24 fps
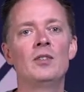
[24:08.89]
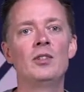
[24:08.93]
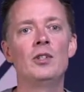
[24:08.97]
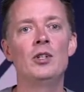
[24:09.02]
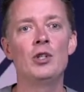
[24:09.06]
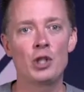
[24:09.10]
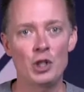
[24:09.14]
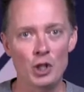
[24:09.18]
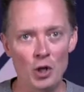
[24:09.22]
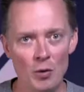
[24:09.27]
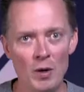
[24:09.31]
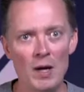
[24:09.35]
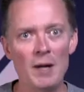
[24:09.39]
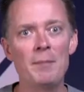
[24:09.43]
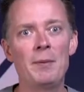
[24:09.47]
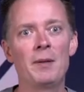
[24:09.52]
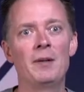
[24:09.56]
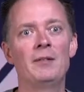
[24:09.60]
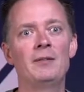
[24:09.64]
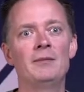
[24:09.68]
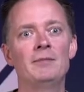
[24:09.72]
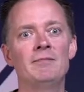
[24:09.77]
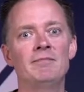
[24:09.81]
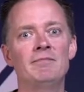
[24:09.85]
you show up
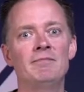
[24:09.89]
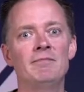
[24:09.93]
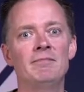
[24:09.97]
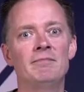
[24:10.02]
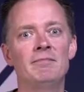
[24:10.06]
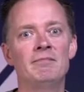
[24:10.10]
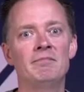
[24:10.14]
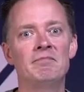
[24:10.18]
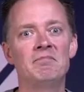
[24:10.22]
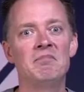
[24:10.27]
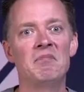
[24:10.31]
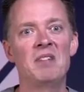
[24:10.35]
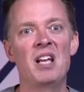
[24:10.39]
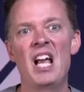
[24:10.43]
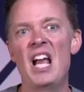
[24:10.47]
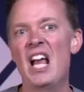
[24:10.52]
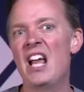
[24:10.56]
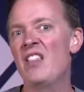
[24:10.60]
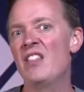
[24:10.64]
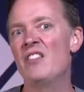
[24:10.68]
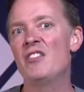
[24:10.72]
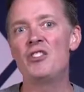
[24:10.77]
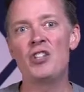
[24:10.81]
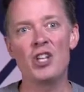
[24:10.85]

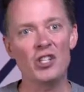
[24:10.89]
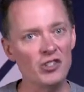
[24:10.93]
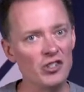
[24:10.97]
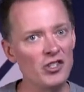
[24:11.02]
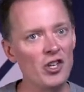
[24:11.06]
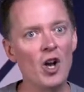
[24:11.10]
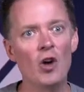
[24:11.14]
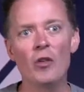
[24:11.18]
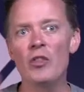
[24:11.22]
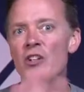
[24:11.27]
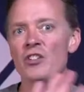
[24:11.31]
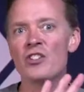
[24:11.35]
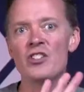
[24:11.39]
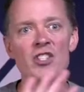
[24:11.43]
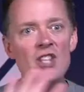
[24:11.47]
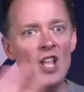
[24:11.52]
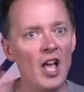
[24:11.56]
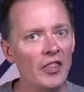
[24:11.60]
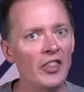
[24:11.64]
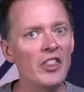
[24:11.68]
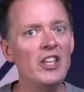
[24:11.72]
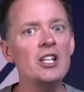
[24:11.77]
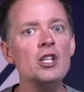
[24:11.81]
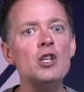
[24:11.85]
and just know there's
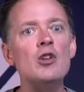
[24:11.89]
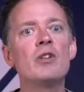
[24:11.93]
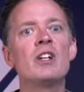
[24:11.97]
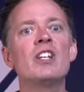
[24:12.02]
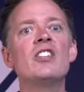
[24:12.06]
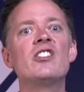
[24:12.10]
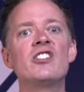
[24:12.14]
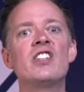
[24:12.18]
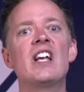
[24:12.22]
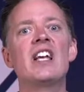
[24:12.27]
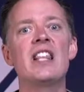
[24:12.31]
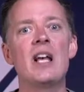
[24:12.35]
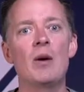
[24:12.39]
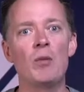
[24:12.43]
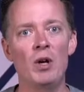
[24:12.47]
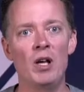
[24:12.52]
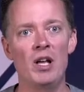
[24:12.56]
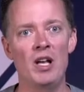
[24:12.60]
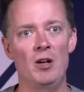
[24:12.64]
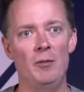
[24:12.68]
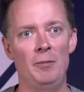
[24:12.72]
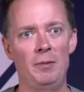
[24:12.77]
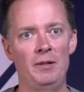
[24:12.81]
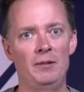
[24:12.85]
nothing you can say that will
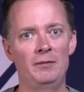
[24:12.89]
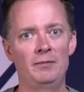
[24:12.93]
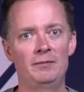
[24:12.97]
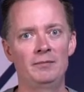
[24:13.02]
help.